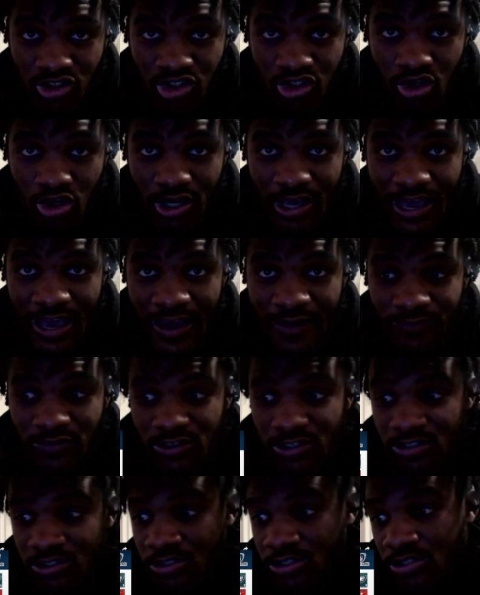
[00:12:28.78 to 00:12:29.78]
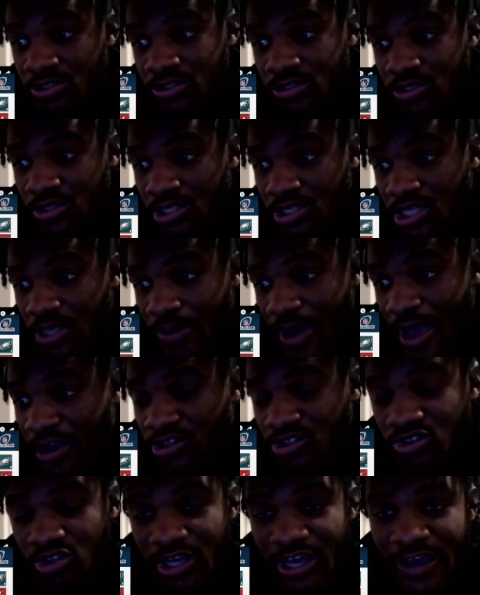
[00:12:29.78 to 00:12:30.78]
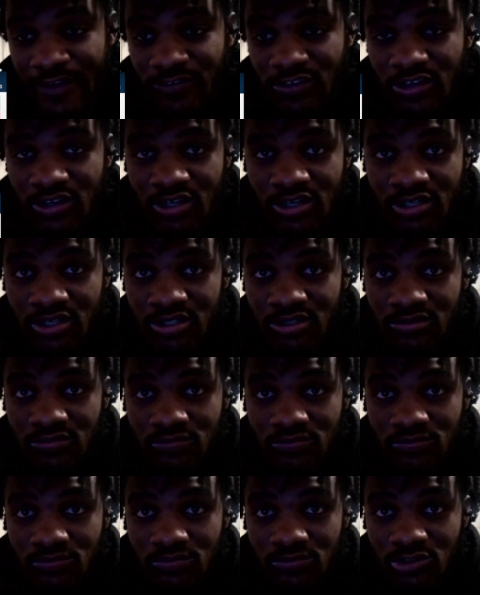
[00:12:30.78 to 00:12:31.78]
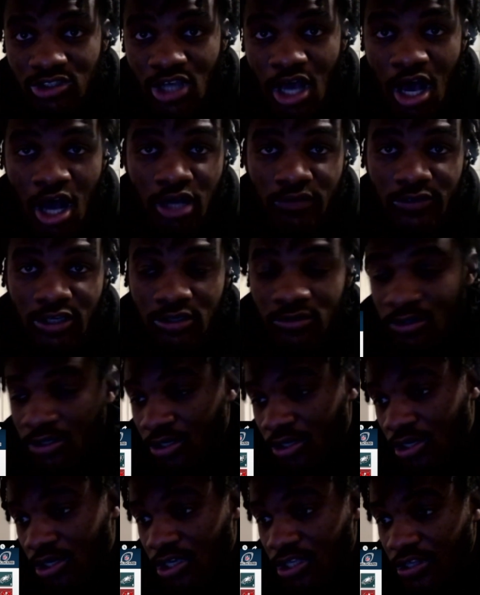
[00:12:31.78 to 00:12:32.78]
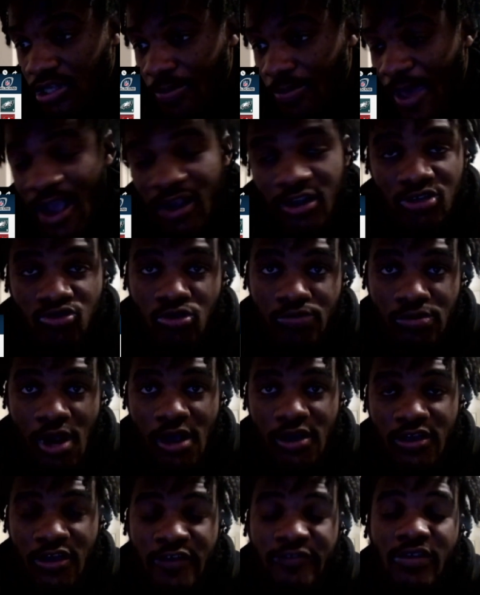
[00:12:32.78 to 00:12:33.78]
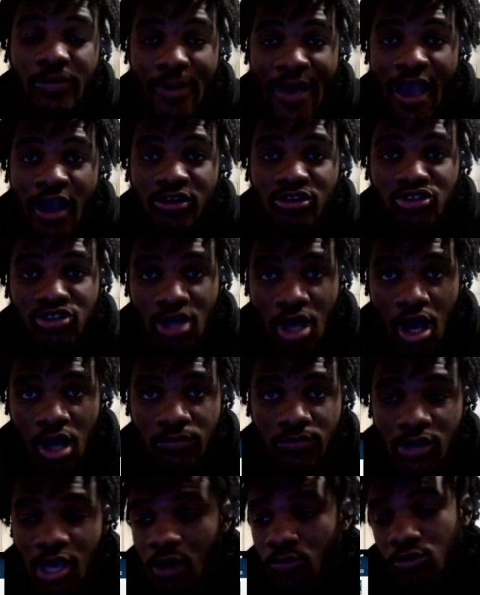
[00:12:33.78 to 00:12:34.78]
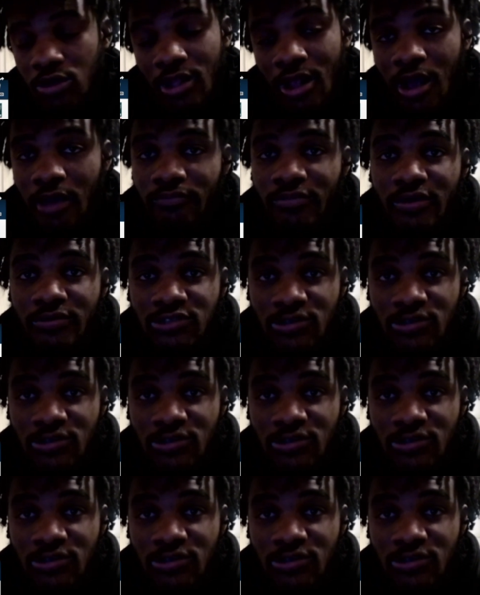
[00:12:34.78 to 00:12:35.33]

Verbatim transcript: is gonna have to the Packers are gonna have to uh, shock me. The Packers will pro- if the Packers shock me, I would not be